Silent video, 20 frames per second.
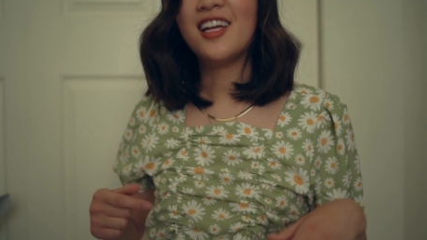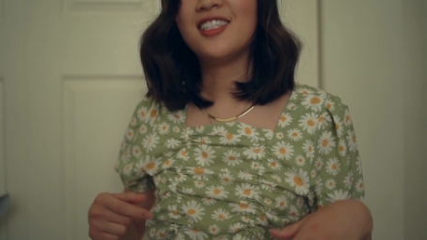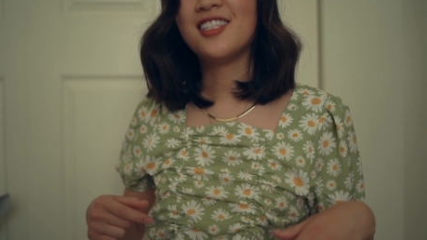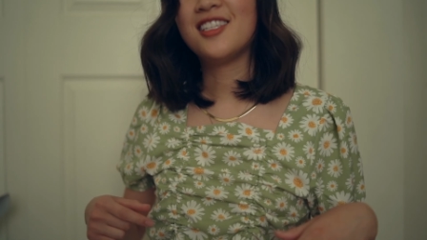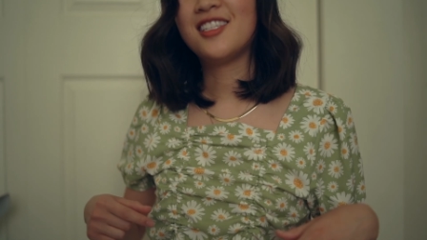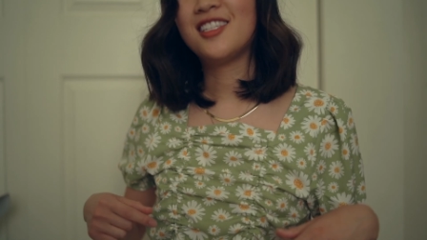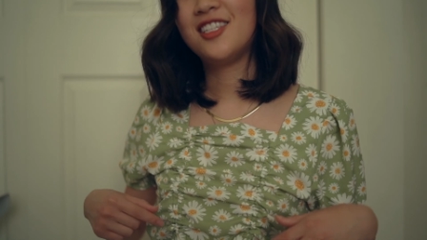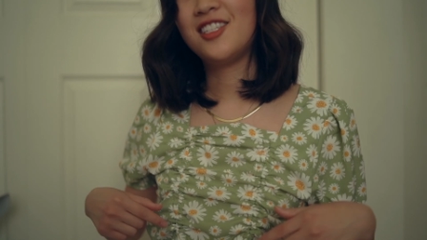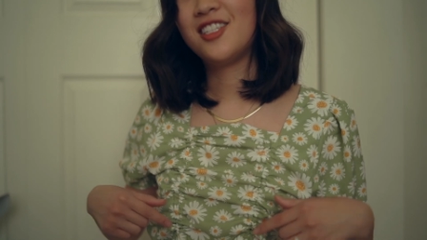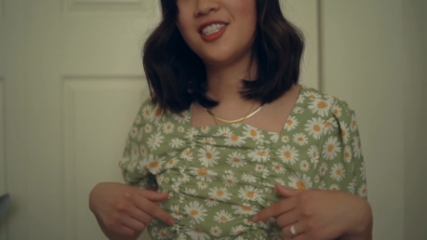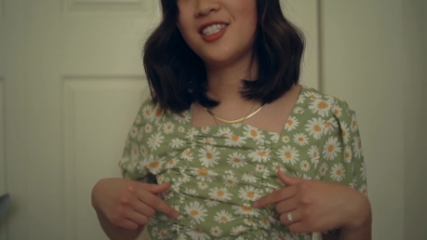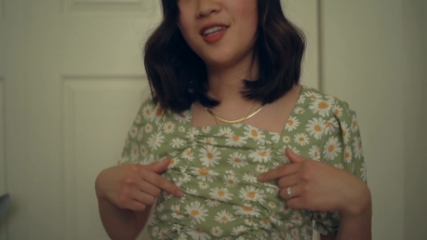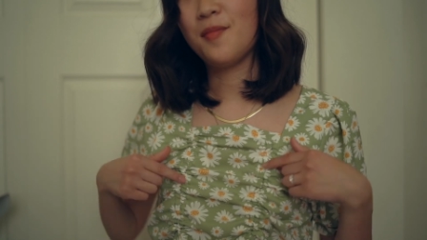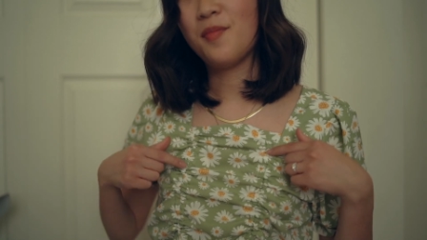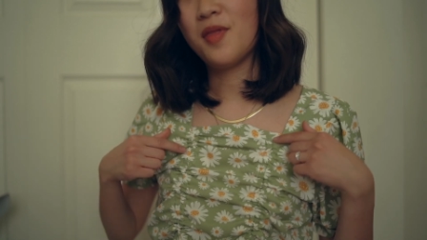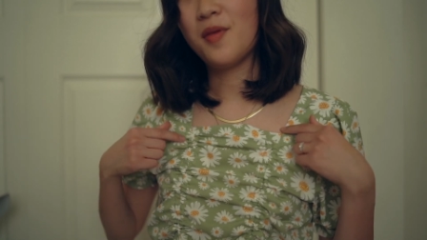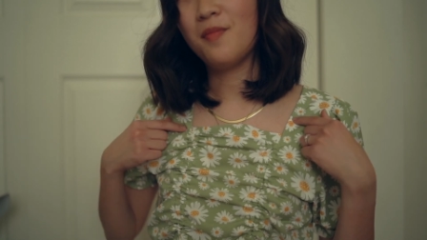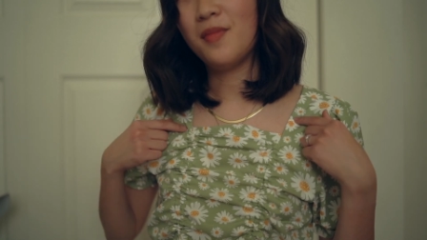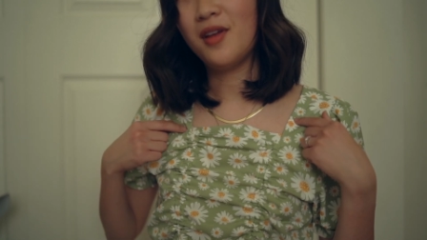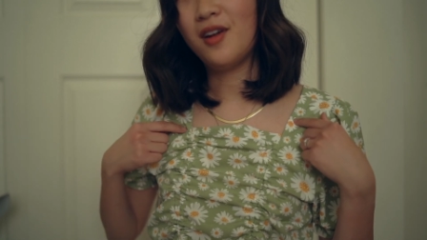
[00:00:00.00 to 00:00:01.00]
it just cinches
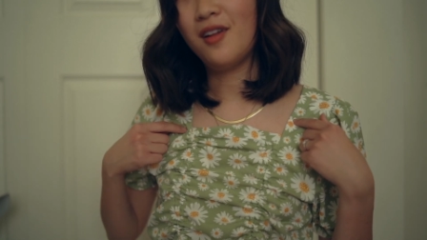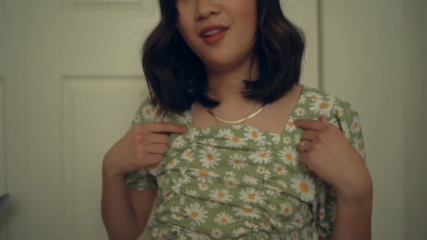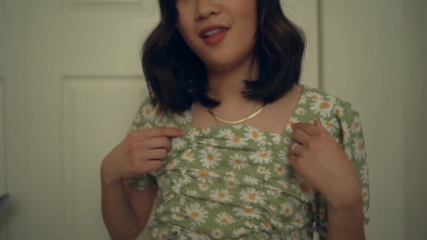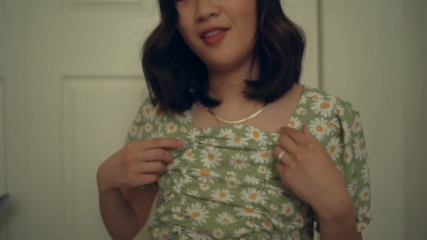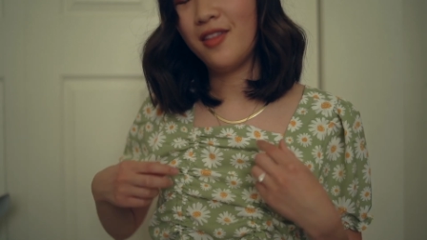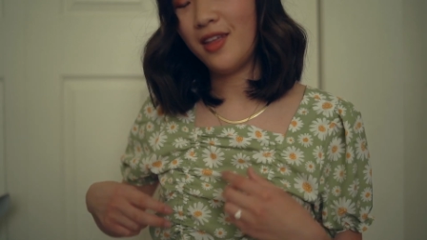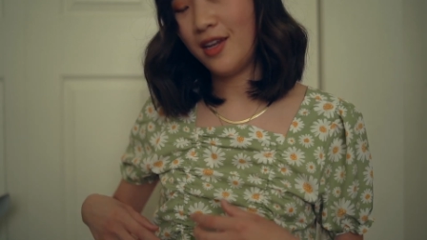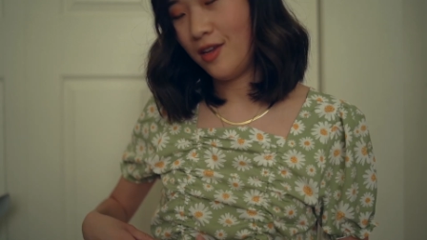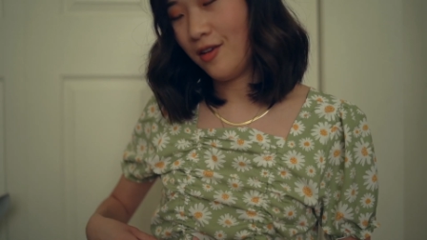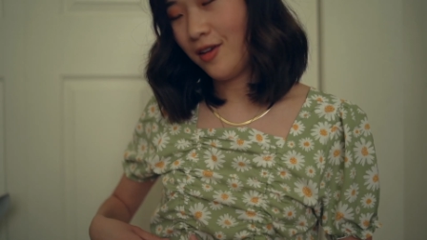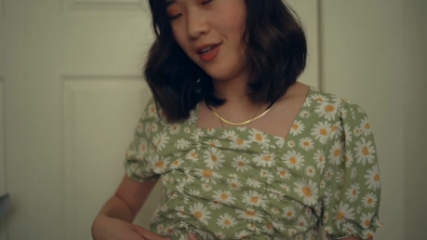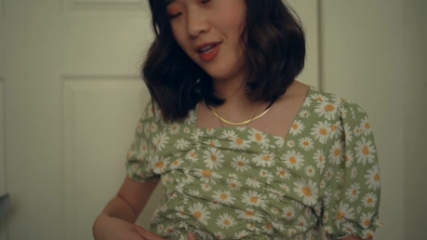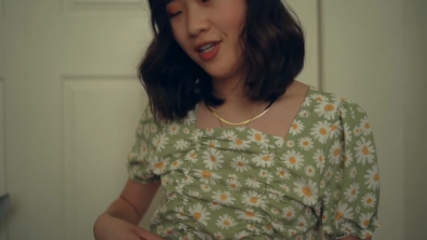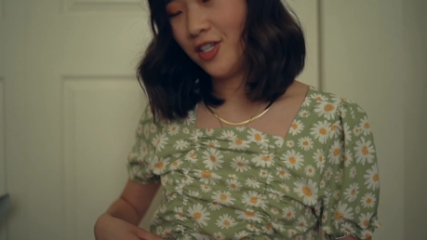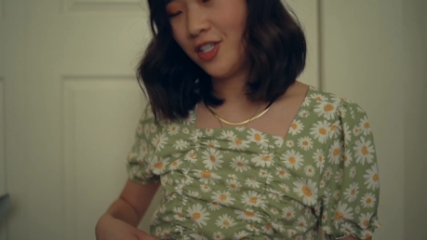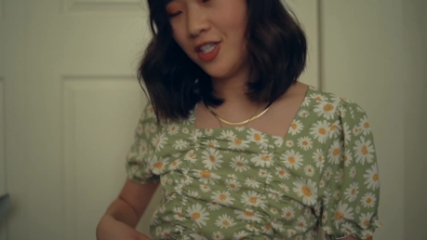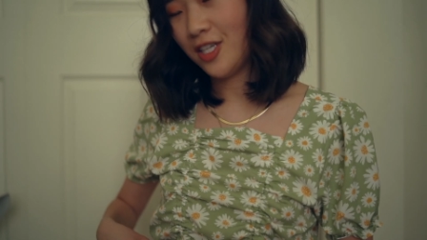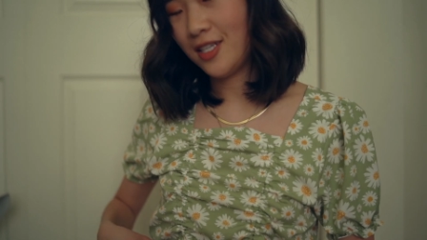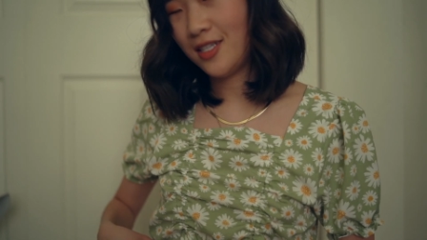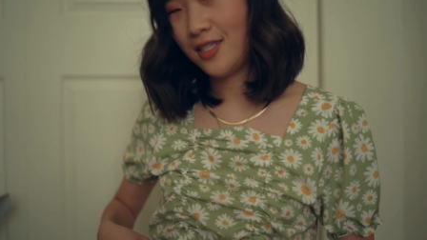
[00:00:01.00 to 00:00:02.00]
up the middle and then you can
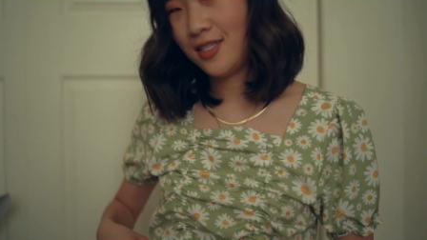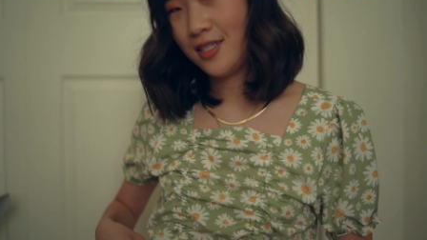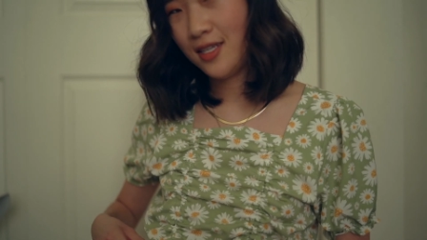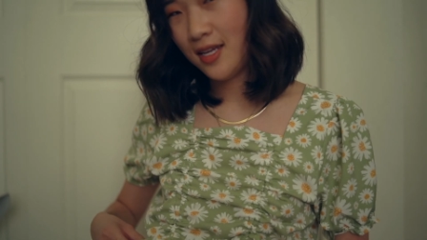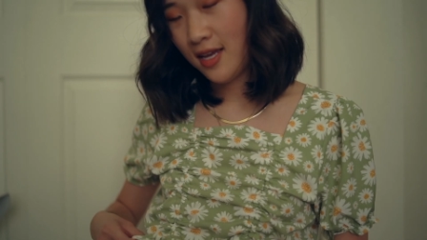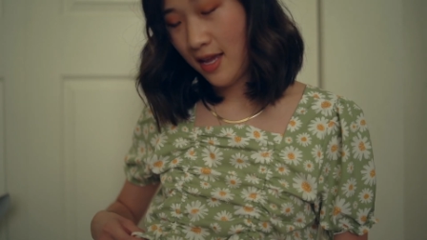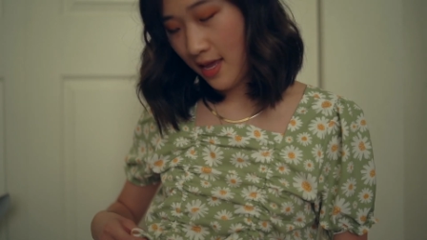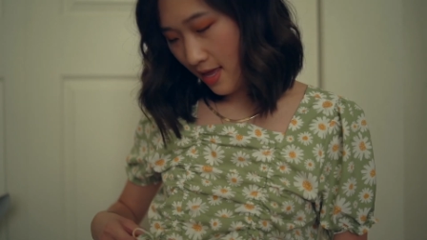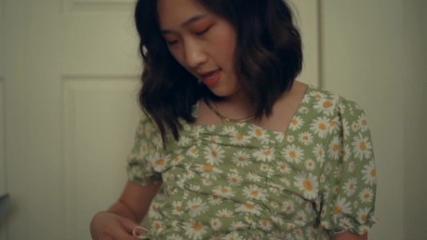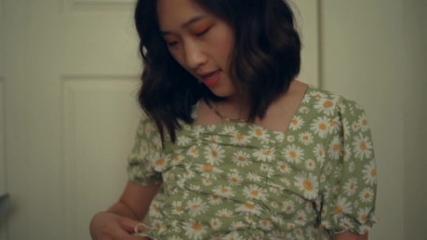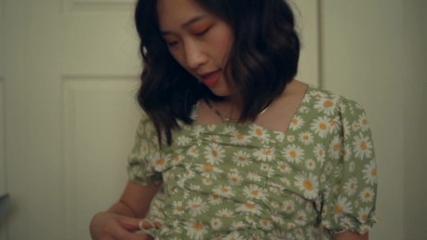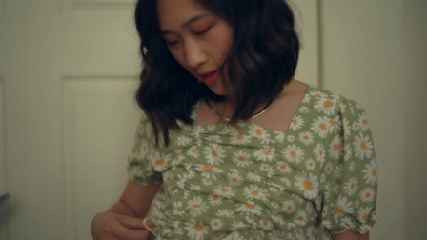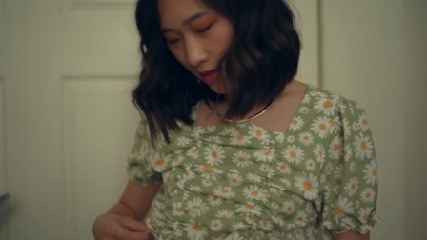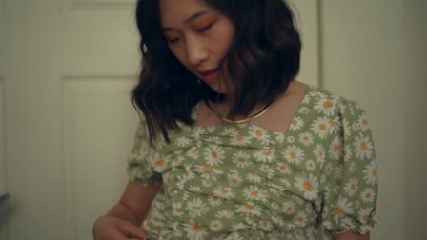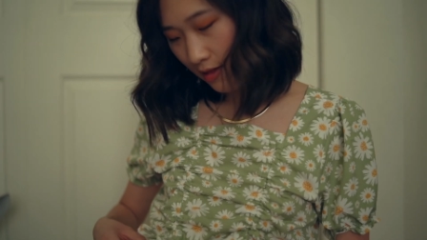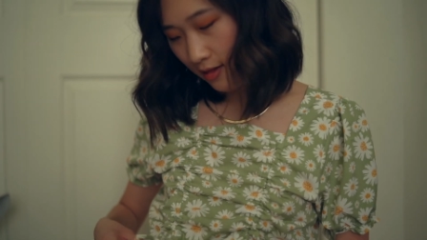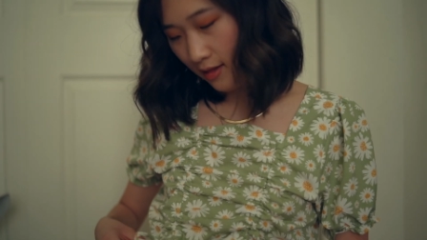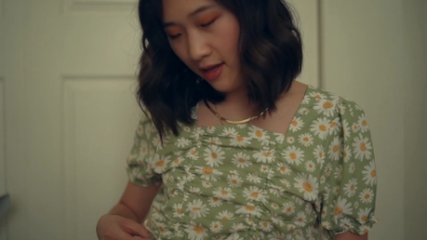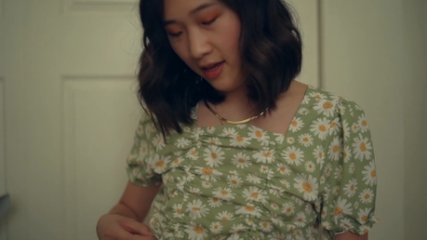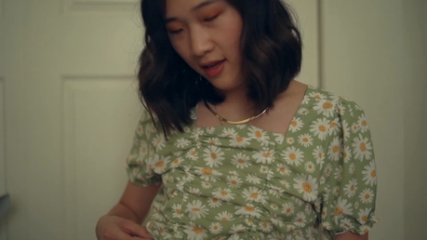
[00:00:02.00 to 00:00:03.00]
adjust
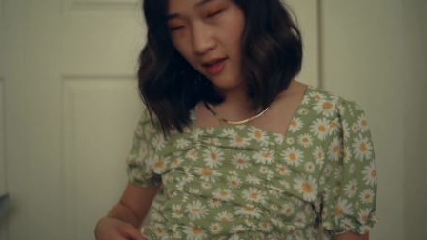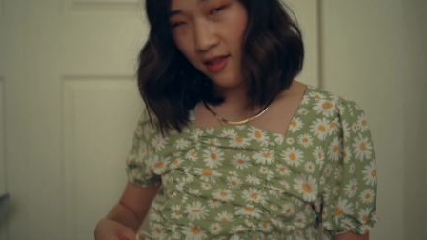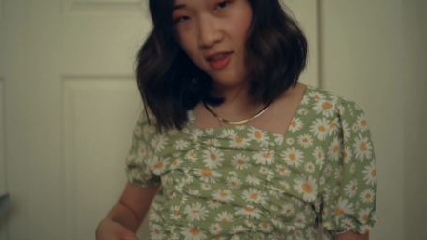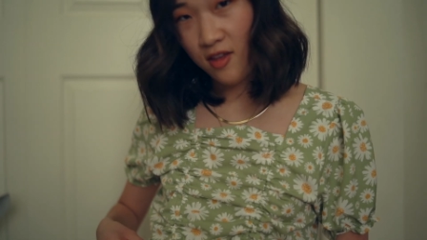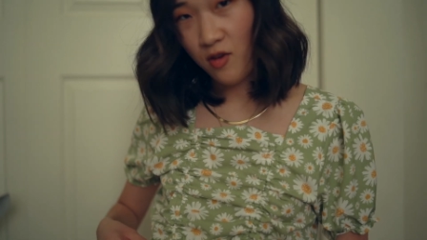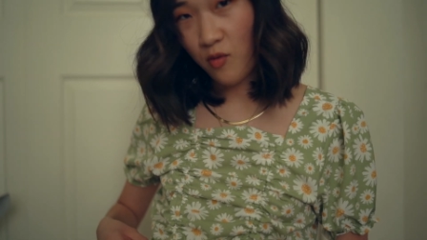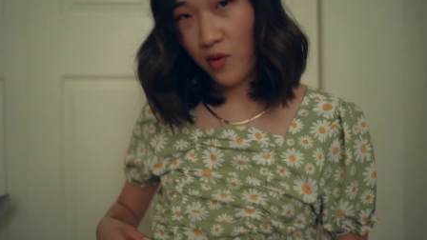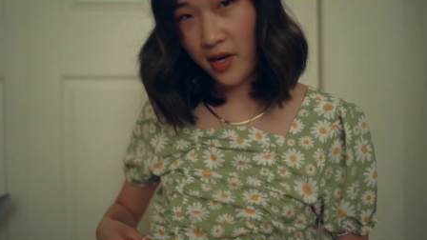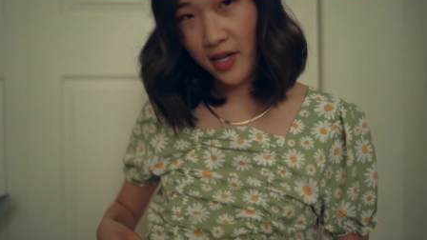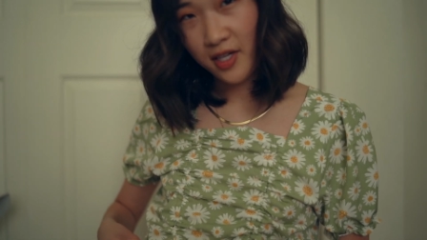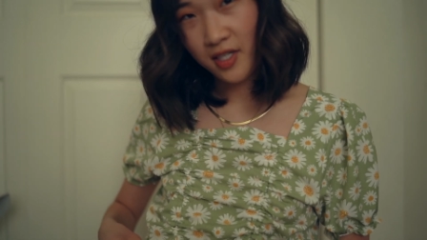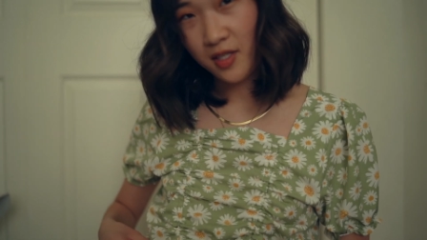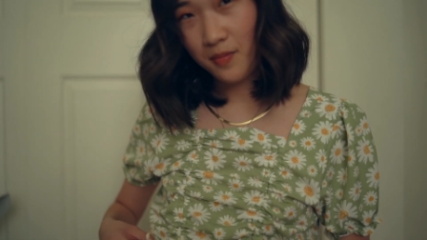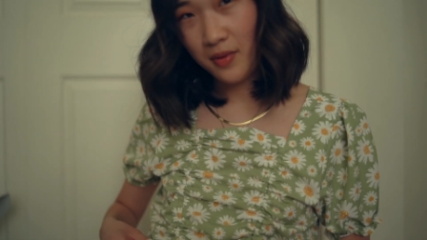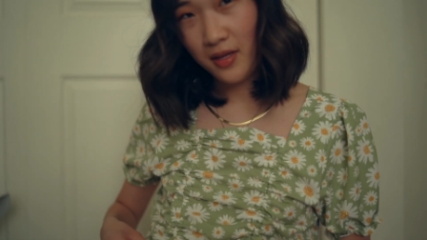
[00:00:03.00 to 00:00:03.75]
the length you want it to